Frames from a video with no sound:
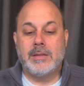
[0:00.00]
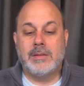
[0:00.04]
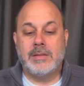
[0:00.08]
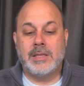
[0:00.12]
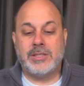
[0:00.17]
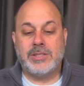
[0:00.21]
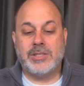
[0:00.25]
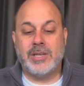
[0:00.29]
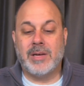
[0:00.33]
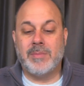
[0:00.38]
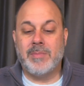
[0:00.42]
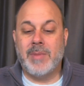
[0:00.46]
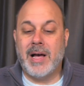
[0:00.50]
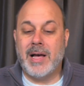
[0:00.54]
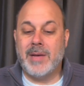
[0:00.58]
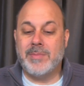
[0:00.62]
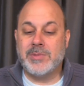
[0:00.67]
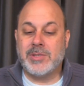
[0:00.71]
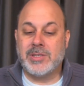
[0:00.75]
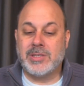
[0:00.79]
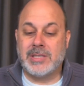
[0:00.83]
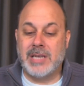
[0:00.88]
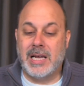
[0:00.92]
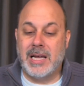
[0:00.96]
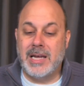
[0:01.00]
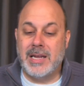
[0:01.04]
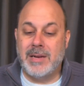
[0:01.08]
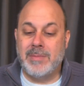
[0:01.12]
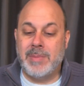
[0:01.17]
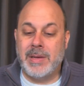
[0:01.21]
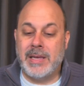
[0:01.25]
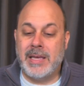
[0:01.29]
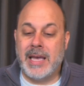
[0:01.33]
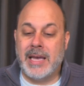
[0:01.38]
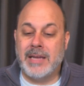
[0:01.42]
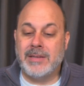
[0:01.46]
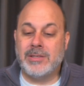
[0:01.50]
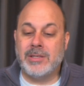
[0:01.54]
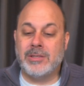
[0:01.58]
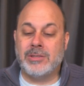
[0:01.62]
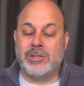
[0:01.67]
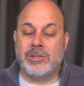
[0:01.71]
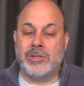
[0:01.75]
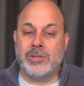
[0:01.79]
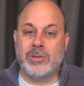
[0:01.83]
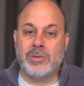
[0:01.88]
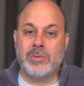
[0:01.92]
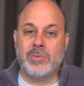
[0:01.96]
This young mom's son began to
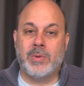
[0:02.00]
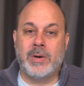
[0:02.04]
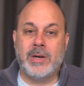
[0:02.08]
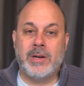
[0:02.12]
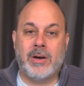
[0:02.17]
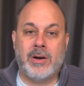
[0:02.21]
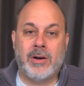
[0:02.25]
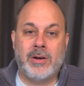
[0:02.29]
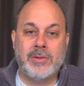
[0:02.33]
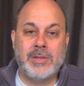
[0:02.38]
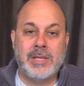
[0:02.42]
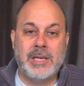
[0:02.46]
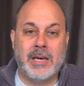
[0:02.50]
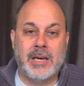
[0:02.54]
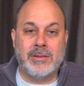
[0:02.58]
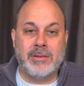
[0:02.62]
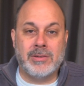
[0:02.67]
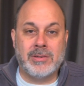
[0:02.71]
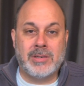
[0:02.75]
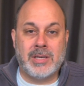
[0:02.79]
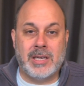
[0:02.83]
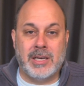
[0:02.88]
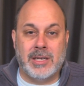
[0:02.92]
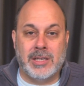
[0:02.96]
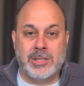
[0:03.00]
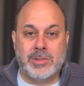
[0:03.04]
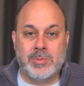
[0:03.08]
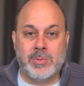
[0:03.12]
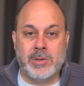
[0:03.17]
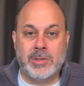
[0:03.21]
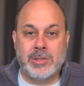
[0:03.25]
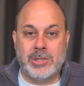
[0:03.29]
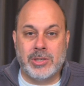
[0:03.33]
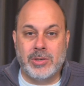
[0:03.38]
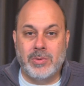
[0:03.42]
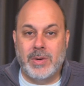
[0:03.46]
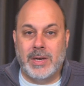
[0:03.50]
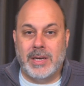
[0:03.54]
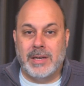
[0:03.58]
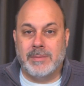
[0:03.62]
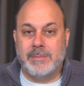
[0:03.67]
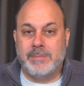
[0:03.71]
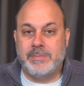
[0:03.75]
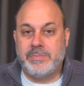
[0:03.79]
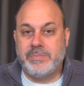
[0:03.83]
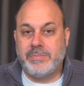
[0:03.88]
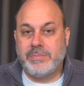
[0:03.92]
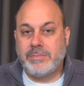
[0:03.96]
do what all the kids were
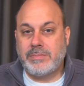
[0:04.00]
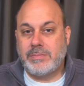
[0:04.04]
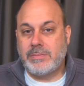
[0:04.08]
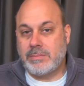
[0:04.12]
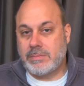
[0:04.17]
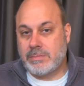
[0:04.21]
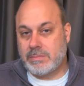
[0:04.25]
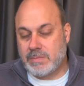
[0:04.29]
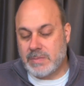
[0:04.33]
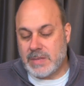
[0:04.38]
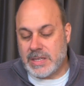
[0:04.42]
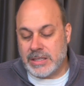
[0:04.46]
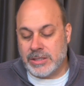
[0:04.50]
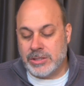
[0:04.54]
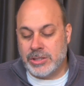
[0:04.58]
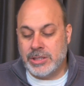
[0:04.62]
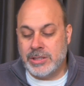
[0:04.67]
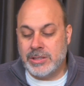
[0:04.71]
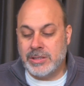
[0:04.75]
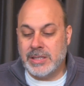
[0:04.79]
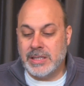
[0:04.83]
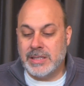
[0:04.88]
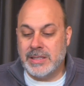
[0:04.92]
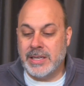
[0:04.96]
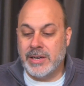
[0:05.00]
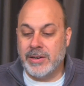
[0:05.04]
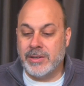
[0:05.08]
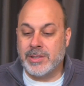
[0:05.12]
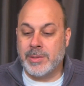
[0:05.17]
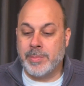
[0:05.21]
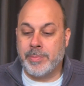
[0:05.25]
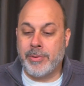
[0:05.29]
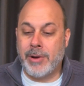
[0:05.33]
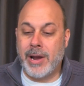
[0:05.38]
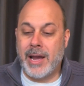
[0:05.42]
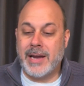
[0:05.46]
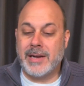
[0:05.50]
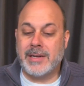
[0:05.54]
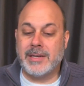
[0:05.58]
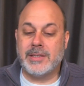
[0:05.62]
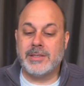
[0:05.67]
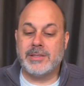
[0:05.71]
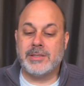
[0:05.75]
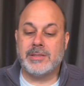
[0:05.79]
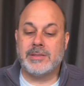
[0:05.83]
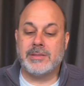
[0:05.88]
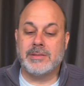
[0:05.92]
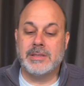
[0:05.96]
doing. She's sitting there at the
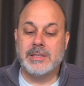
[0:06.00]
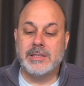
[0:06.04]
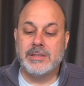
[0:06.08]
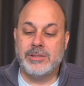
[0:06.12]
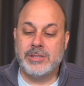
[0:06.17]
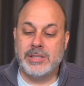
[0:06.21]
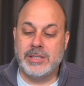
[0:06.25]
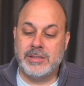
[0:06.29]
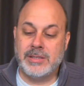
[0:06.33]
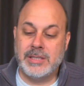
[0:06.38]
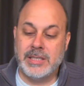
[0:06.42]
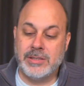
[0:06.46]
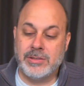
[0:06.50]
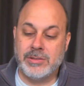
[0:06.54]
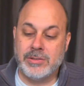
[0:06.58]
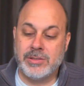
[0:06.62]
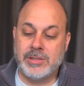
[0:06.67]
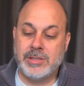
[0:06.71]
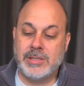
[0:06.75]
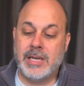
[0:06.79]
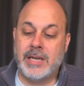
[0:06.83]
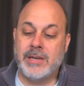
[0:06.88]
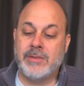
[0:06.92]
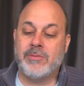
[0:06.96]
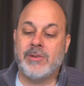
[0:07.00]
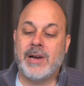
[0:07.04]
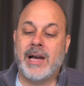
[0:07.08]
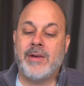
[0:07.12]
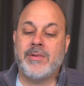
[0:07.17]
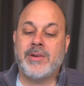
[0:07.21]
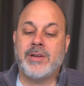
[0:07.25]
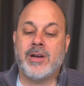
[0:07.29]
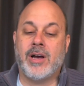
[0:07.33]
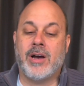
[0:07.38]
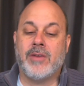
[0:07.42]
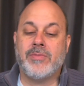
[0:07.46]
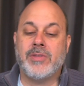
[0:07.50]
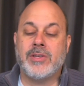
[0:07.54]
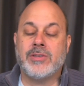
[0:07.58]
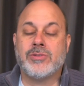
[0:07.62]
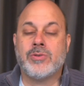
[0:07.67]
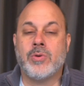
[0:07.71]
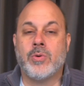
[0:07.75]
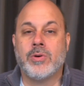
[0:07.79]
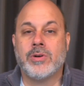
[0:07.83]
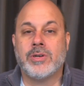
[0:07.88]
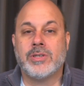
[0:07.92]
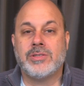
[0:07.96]
practice. She sees her son rounding off these
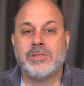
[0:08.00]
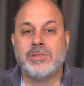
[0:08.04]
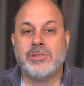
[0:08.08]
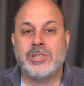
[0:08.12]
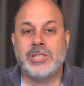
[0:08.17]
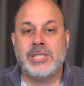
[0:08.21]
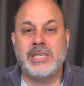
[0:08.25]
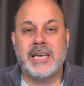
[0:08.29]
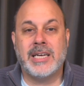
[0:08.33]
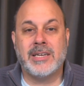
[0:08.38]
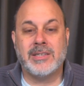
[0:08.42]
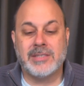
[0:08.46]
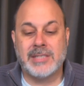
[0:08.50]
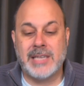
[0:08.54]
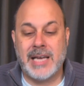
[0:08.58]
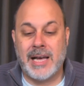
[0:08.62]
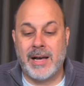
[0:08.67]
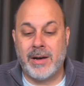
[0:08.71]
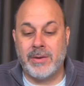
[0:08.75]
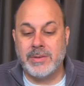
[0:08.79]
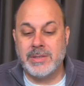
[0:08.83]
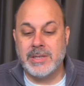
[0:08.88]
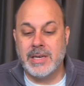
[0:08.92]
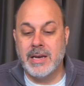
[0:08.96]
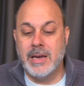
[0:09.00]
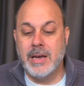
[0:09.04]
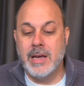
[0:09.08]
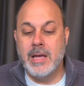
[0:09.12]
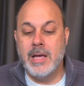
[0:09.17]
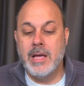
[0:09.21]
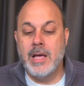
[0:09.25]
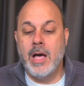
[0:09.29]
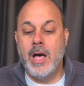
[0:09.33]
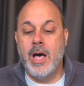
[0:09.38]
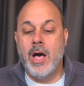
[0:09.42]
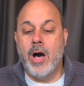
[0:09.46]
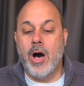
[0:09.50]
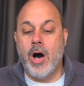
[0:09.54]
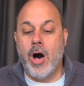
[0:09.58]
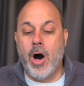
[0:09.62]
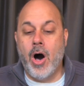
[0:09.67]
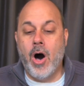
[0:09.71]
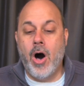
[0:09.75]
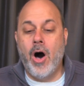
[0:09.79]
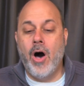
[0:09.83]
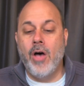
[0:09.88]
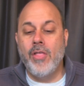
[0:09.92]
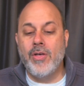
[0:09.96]
corners and she yells out,
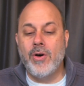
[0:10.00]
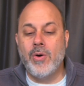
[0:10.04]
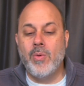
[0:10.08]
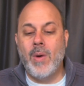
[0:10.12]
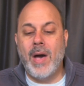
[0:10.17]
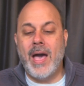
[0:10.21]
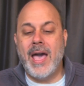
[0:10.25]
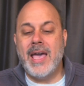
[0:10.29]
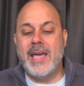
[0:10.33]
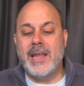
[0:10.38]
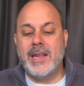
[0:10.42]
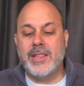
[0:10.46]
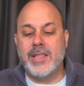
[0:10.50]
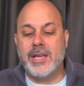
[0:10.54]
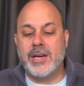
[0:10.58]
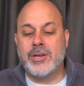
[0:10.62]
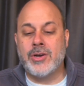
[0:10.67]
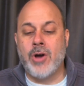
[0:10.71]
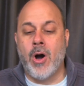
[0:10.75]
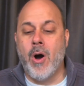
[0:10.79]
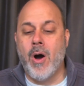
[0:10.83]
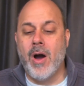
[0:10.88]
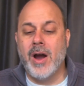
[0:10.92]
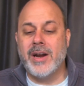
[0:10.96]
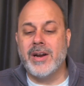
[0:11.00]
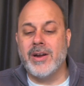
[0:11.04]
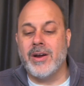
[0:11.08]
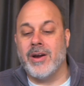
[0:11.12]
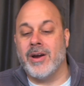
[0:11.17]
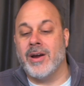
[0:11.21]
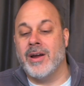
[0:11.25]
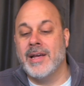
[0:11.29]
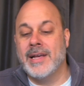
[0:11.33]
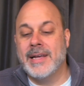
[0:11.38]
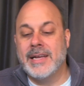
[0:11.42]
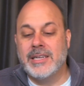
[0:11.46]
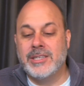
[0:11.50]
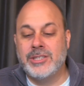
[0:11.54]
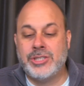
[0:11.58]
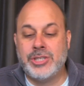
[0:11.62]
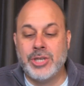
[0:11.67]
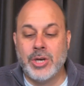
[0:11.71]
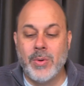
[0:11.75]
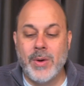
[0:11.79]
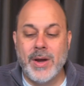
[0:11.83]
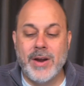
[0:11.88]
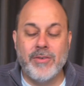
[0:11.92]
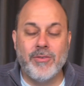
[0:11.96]
All the way to the corner!
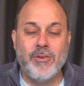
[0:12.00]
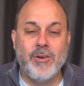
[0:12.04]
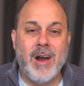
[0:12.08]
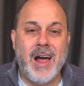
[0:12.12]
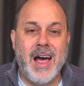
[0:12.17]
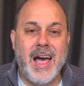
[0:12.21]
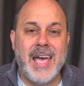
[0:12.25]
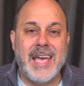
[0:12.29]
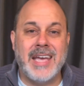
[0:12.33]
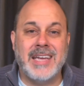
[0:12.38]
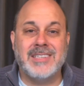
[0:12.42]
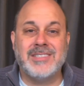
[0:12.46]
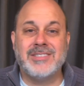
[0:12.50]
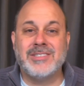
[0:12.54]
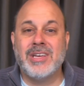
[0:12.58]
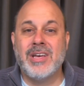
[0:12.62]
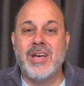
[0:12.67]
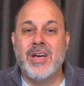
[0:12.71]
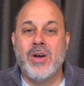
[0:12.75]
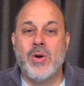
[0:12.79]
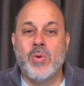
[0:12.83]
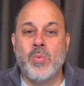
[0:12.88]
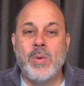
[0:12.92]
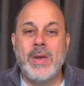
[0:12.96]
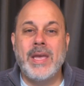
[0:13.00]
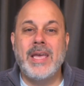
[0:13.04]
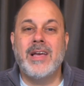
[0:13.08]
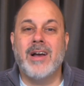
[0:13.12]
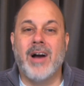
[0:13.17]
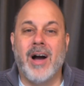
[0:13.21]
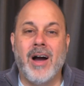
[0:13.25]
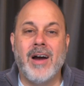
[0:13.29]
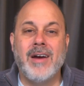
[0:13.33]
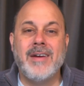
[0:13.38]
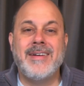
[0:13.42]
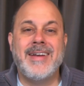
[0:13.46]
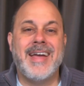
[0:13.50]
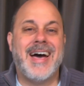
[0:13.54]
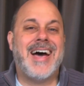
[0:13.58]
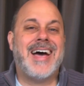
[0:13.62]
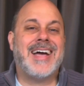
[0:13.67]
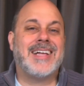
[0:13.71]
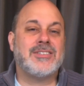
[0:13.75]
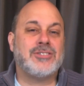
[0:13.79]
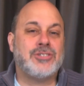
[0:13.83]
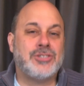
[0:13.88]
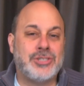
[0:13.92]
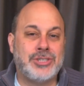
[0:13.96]
Do it right! We are
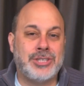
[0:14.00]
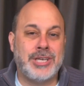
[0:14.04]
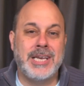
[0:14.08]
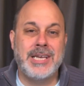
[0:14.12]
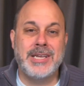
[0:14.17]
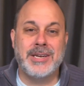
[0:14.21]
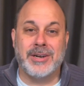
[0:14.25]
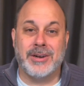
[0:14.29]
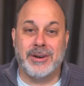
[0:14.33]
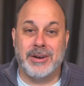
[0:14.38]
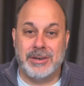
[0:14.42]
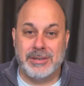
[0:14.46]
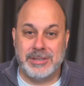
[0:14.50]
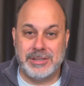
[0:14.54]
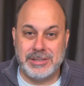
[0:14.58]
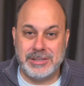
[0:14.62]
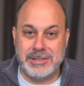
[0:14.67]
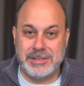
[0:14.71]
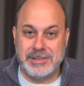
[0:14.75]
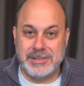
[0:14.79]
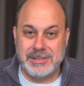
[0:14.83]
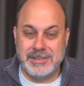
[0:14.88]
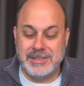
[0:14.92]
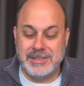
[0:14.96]
not cheaters!